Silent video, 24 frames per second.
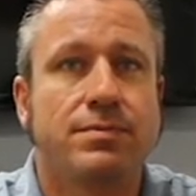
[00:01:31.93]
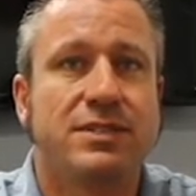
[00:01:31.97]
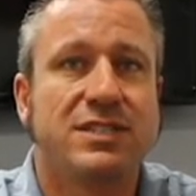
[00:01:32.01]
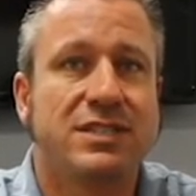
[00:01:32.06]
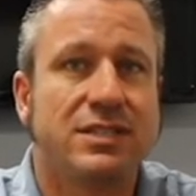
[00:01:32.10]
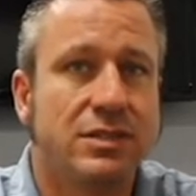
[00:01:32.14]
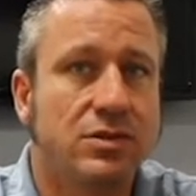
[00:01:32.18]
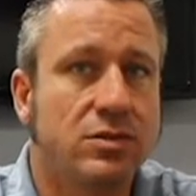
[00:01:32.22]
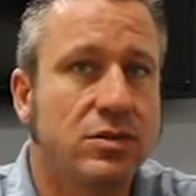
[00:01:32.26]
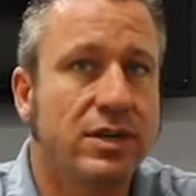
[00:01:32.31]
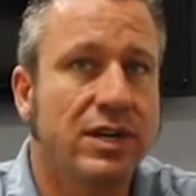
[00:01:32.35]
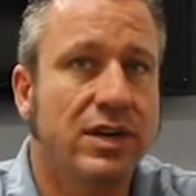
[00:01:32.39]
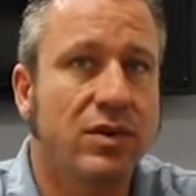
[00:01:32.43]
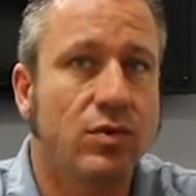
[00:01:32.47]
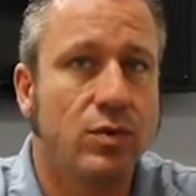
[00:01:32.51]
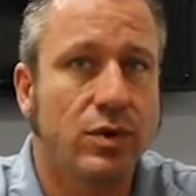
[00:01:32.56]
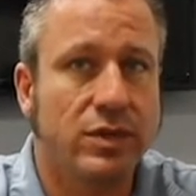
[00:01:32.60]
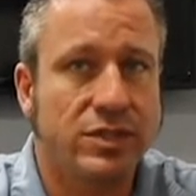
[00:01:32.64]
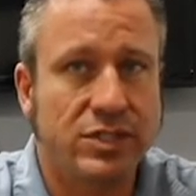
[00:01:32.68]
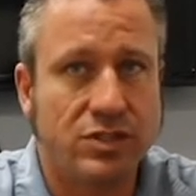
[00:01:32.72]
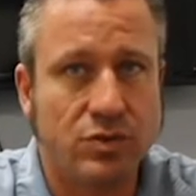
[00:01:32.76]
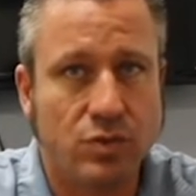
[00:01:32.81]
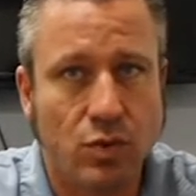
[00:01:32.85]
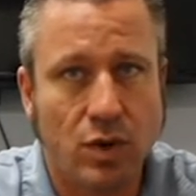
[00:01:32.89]
still get
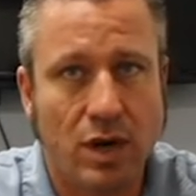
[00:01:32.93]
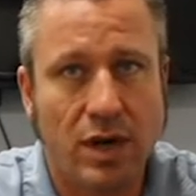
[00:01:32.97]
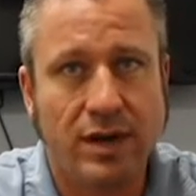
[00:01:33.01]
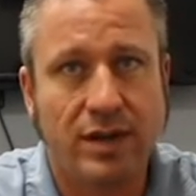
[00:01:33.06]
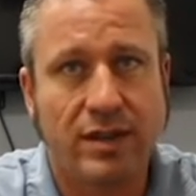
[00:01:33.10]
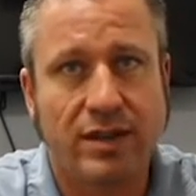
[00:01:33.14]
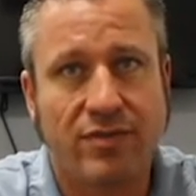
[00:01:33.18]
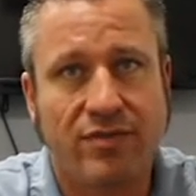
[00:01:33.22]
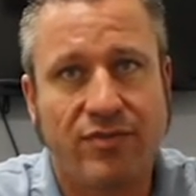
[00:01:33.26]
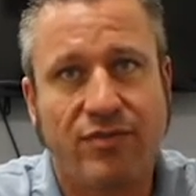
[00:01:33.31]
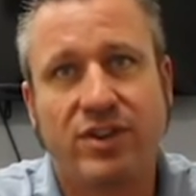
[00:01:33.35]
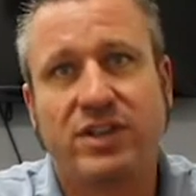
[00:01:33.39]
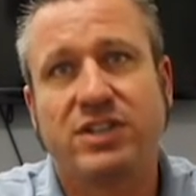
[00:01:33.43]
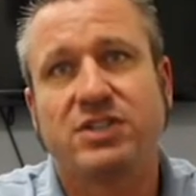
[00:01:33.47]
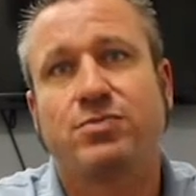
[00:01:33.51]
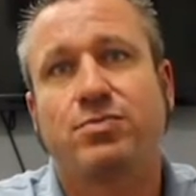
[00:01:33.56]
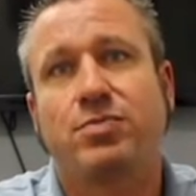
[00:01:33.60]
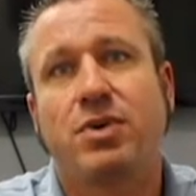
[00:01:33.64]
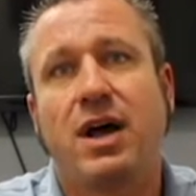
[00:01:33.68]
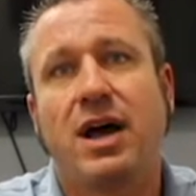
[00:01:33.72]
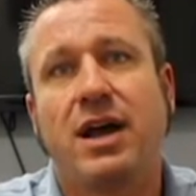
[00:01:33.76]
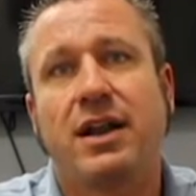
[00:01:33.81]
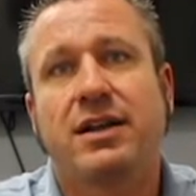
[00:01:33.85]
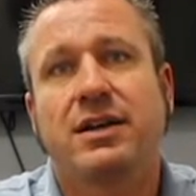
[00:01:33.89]
what you want in the finished
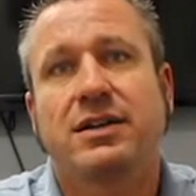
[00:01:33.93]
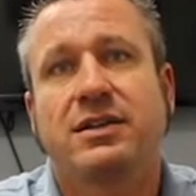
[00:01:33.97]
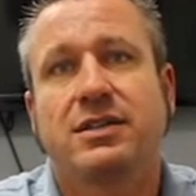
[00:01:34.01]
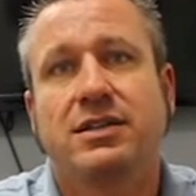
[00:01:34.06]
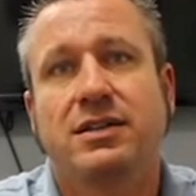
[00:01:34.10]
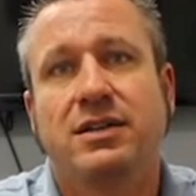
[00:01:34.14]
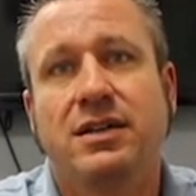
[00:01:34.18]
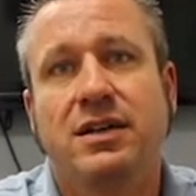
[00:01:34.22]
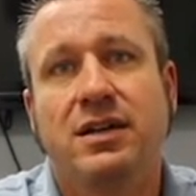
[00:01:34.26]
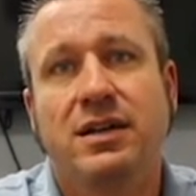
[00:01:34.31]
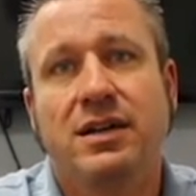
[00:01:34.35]
product